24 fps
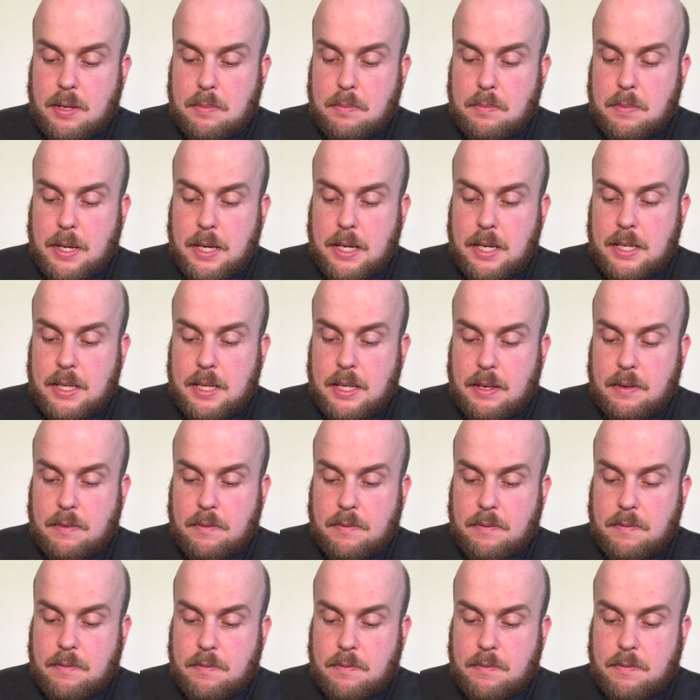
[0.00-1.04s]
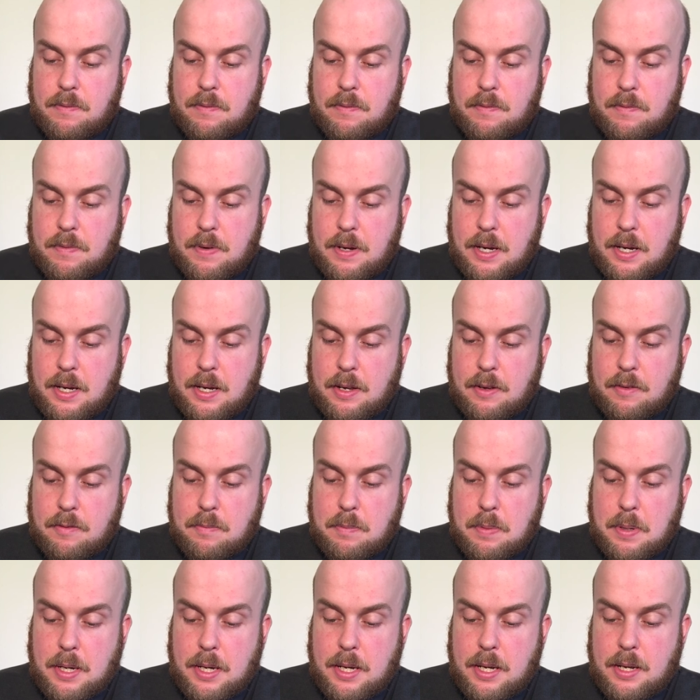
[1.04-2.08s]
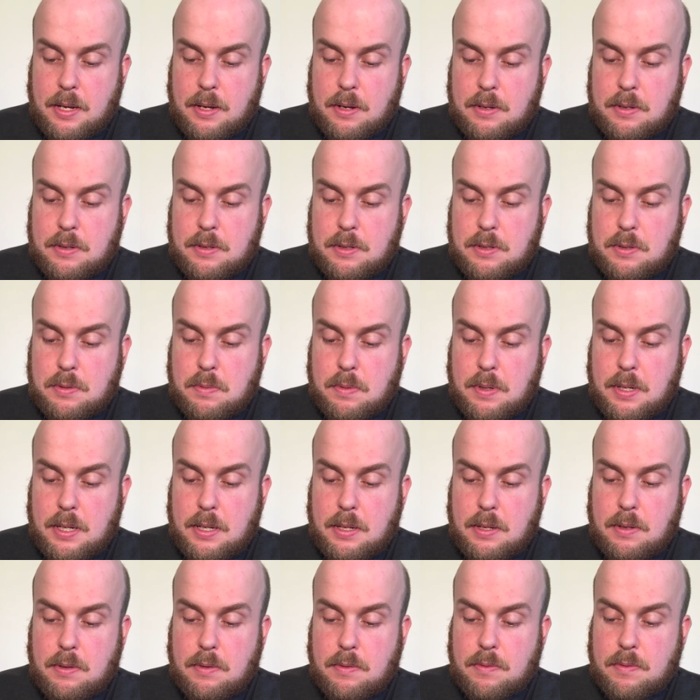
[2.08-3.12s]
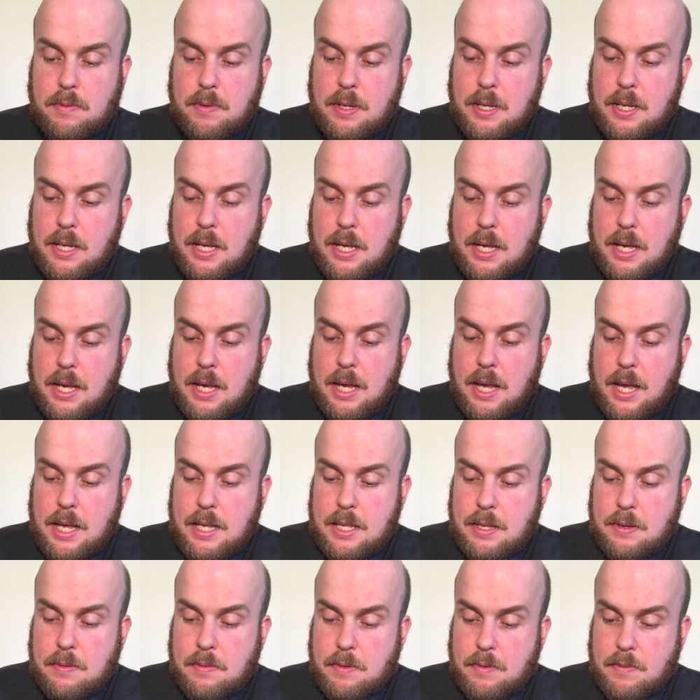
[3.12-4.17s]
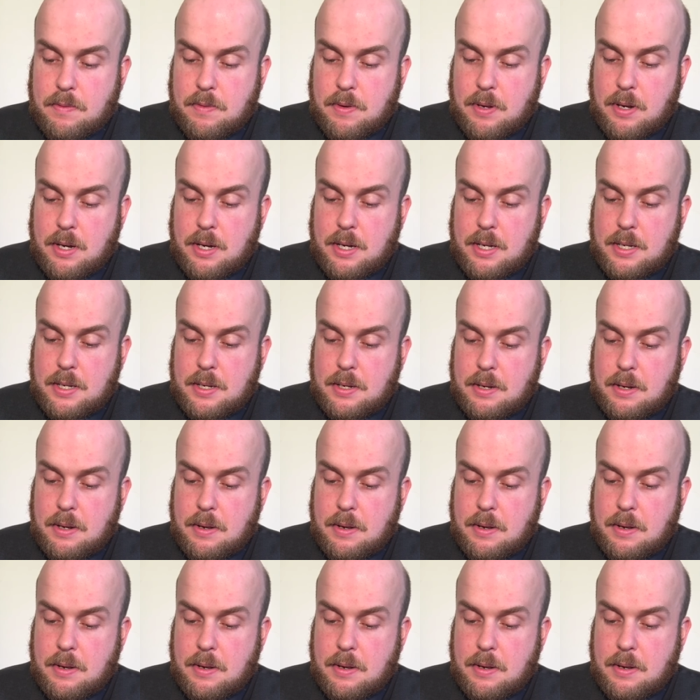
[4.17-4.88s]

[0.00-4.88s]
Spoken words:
making that 5 pi on 12. And then we've got